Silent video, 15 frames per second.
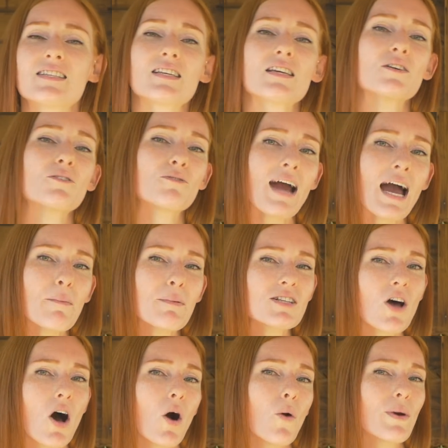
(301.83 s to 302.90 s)
See,
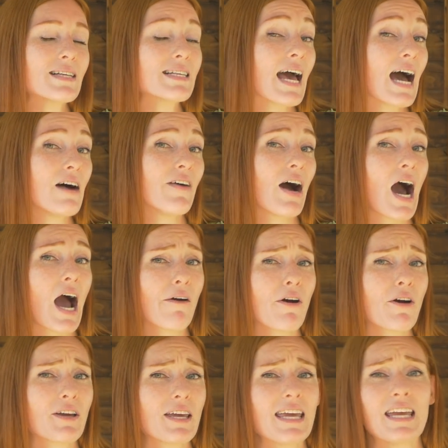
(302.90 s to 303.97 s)
rabbits always have a
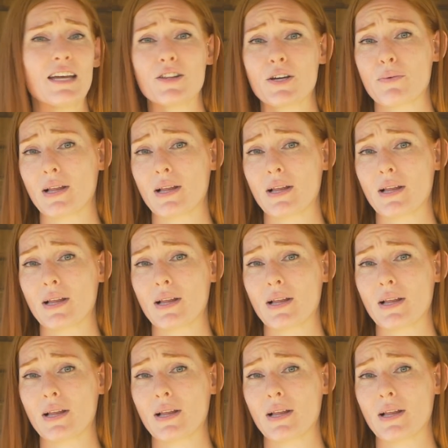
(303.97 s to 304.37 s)
hierarchy in their